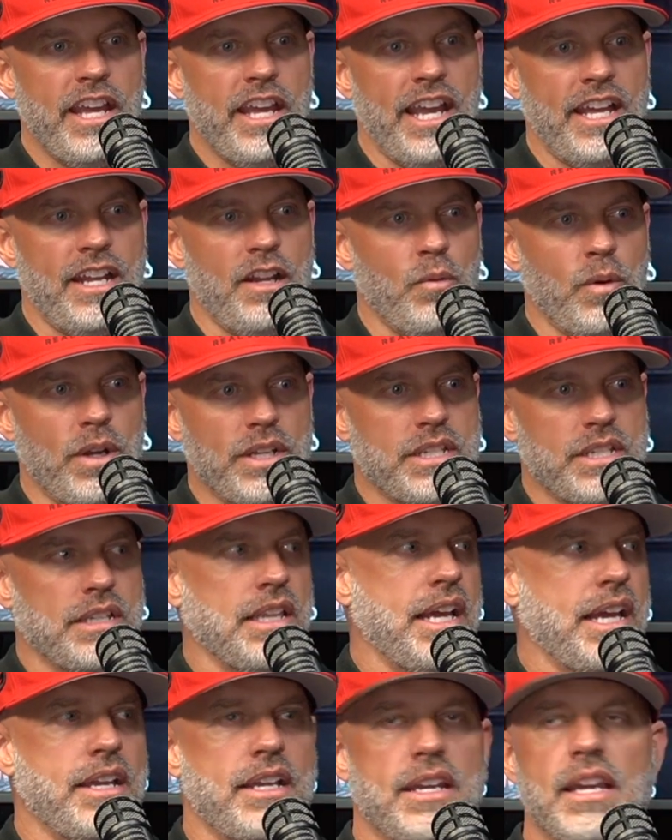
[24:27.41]
And it wasn't
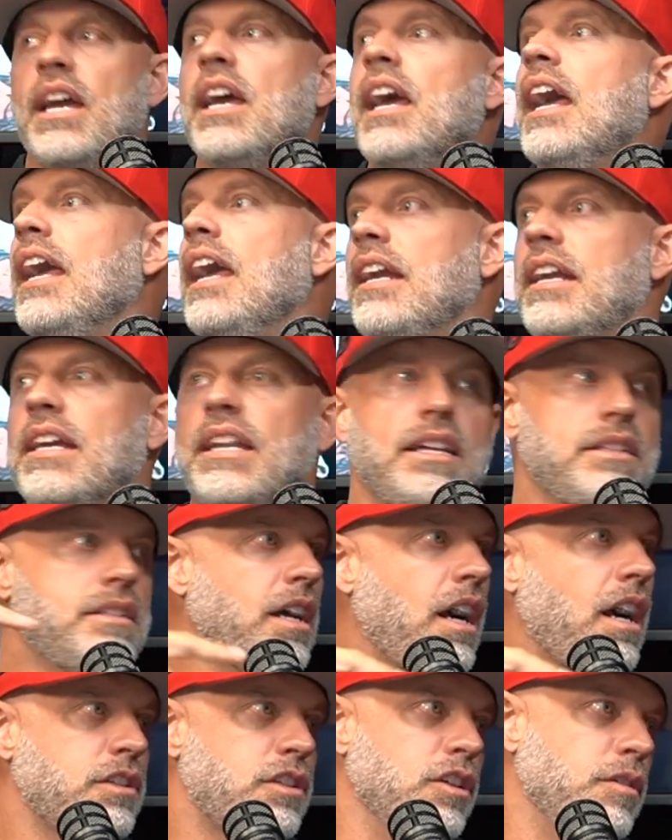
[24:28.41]
like, hey, can I
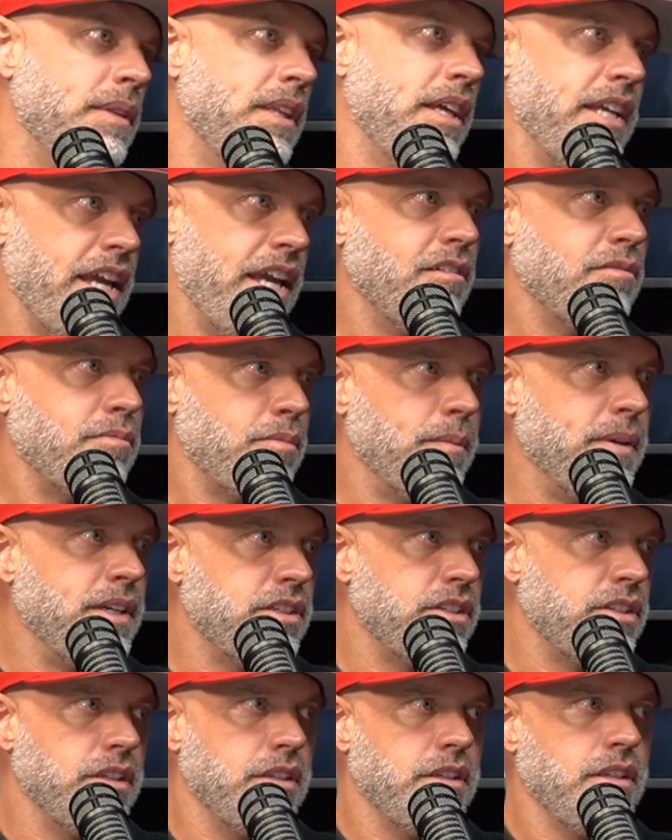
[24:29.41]
talk to him? And they gave
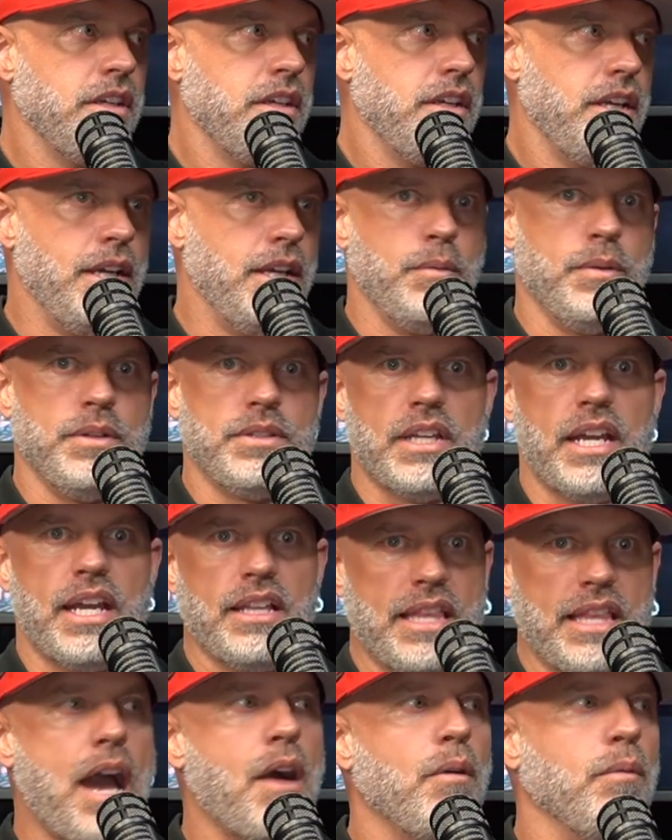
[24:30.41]
permission. It was
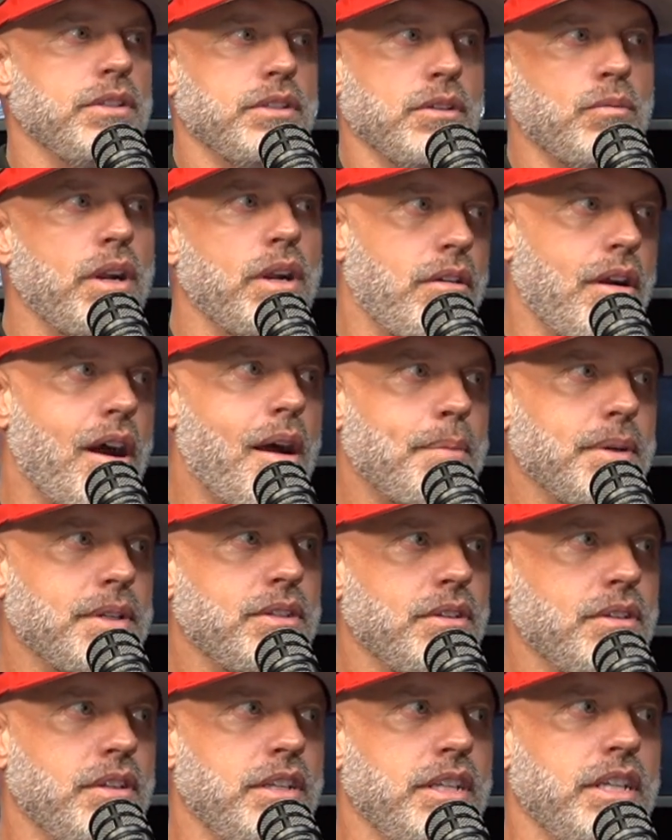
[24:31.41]
like that was a rare
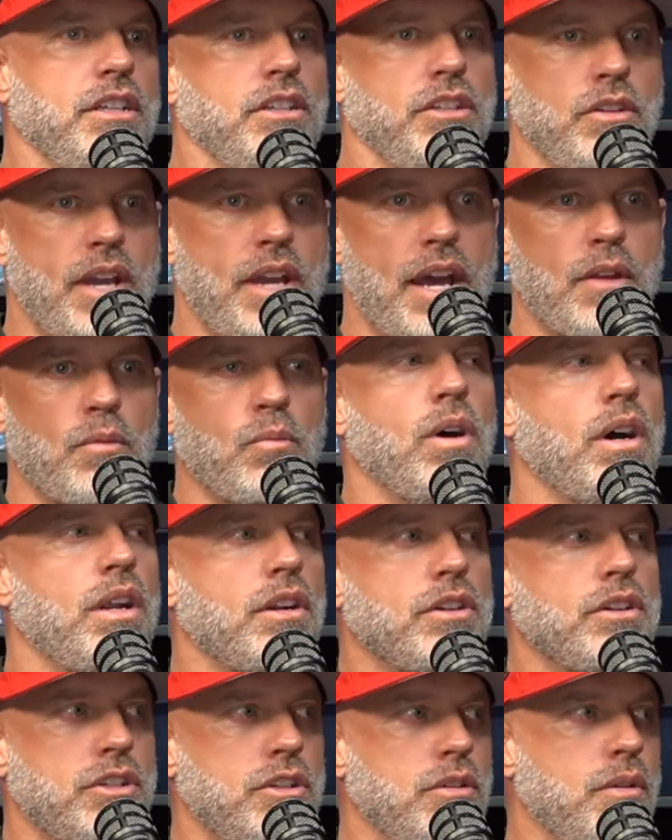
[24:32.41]
opportunity. You had 1
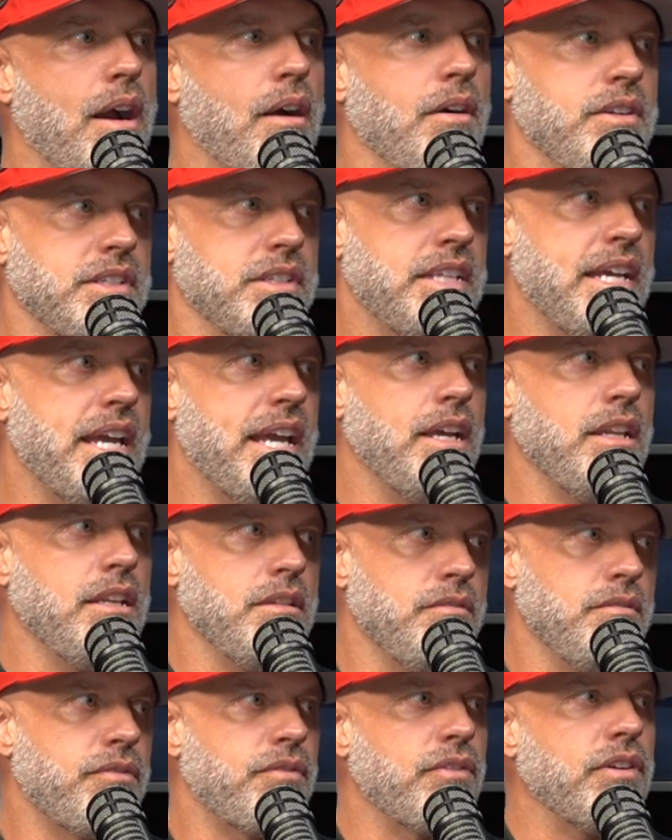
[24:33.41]
or 2 hours a day
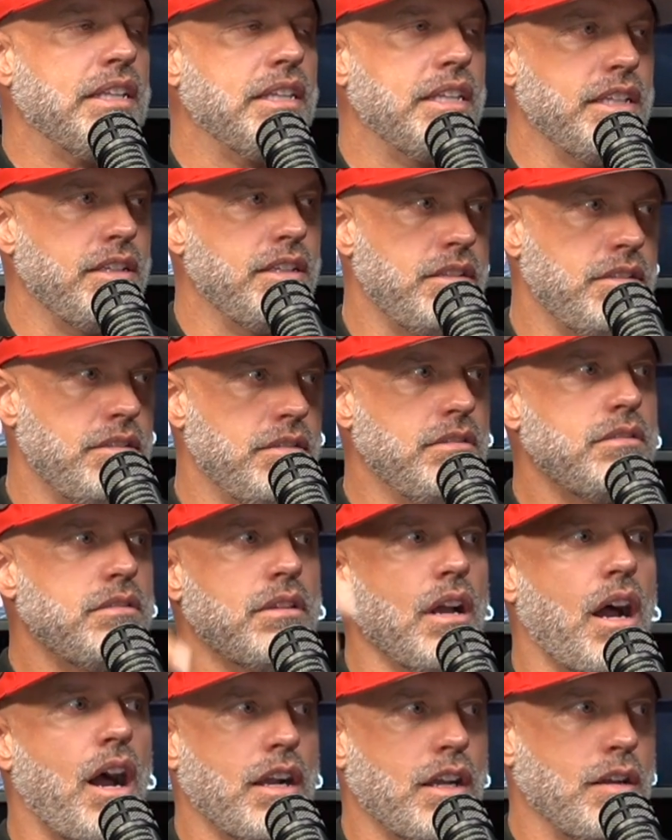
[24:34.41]
to freely
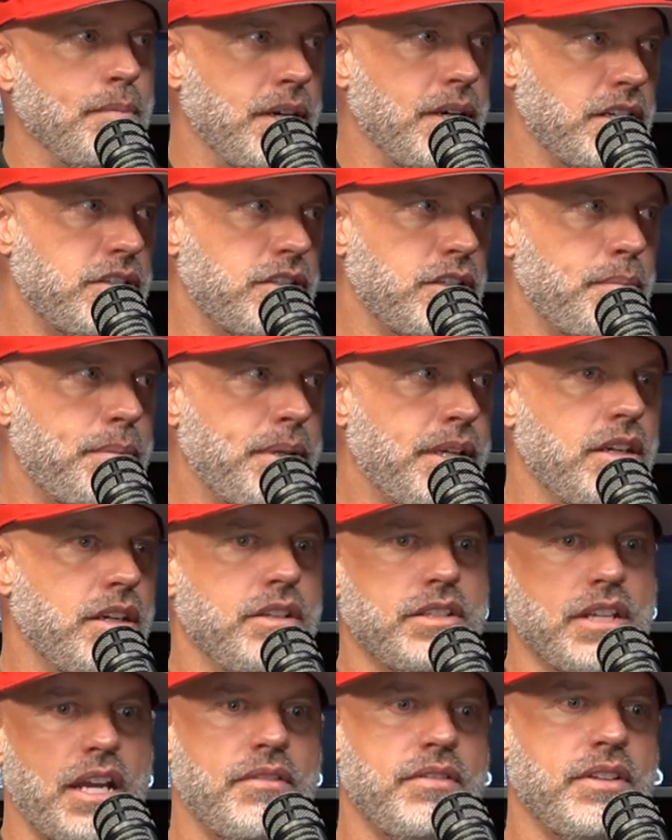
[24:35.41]
talk amongst your
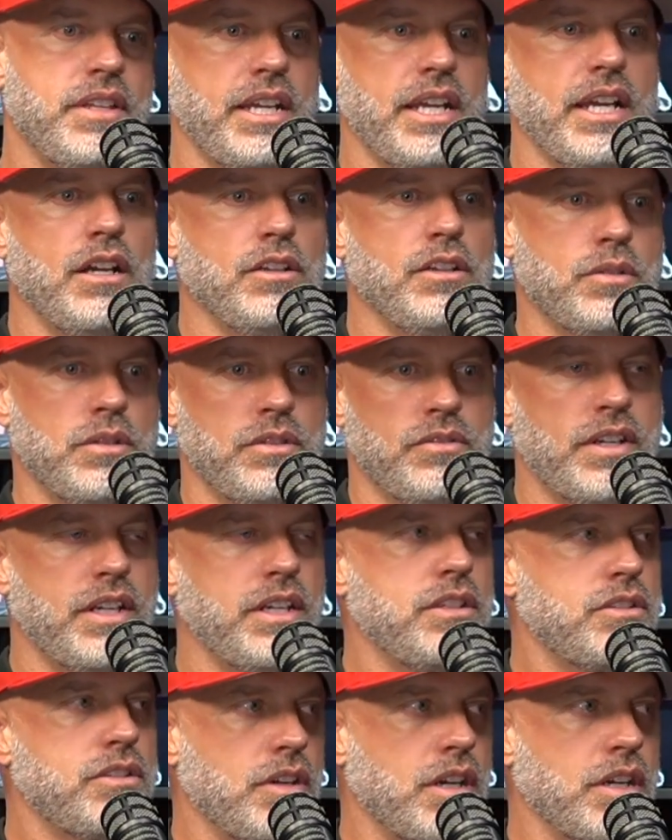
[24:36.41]
peers. Everything else was
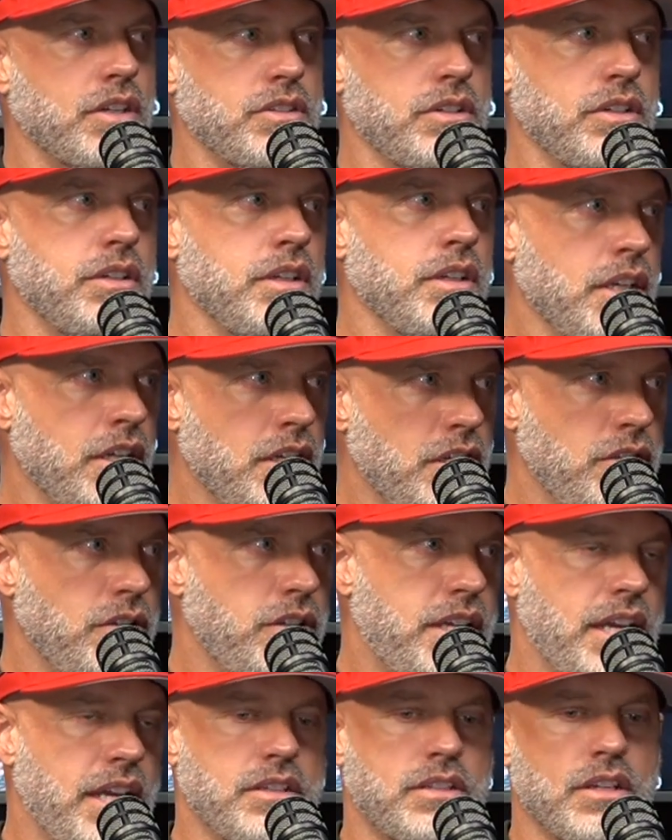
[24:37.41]
very structured. You
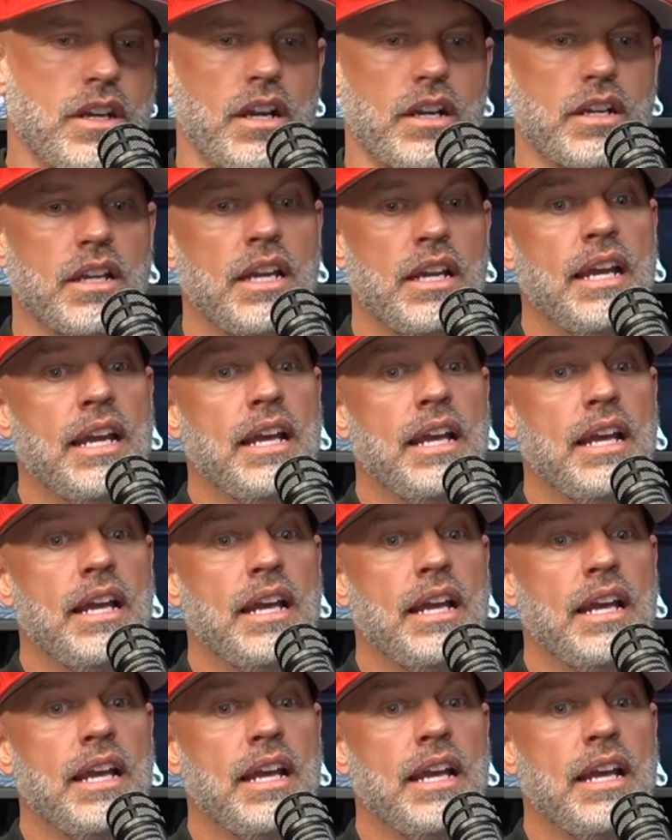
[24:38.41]
can't talk.